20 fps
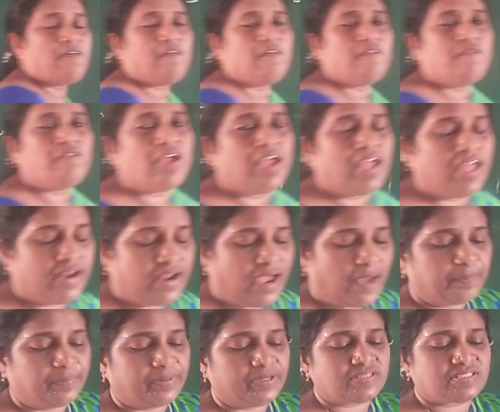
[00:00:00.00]
where a
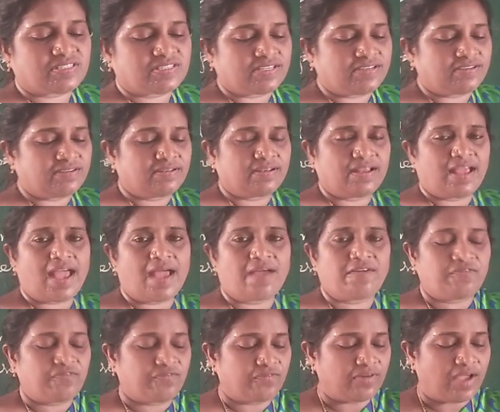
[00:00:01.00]
person
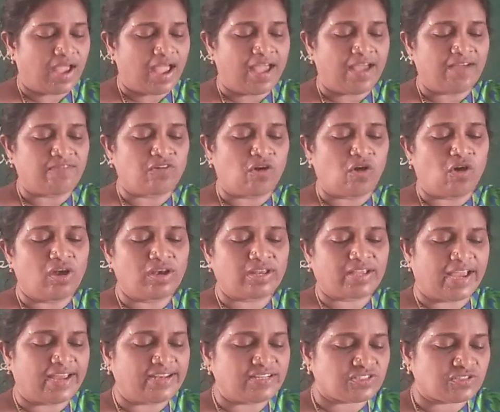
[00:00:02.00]
have all
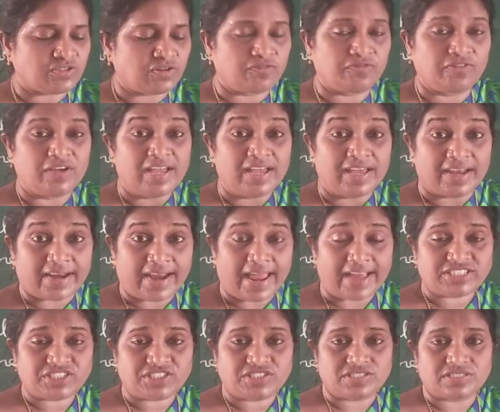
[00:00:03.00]
kinds of
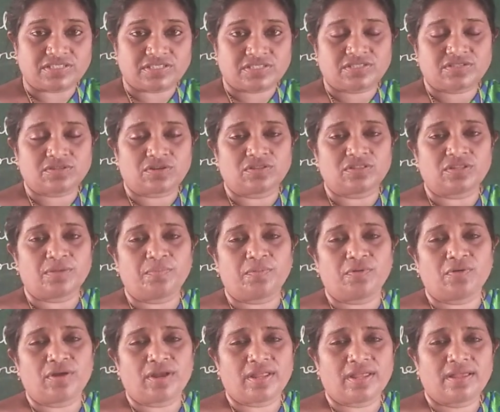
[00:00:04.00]
rashes on the
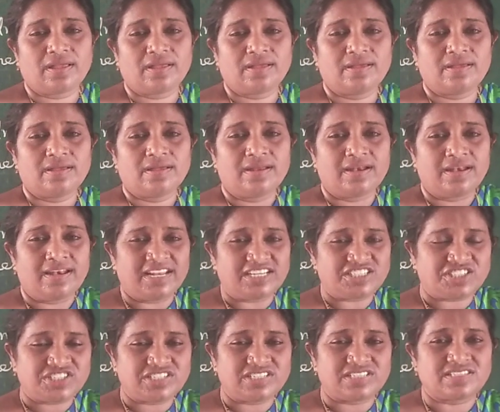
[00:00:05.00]
body,
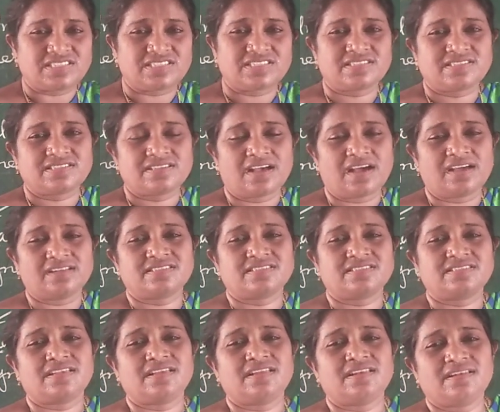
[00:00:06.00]
lesions are
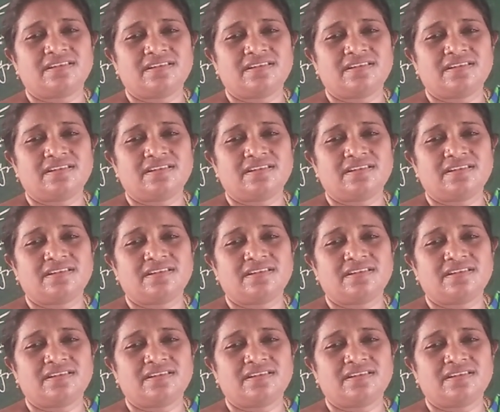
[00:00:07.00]
seen.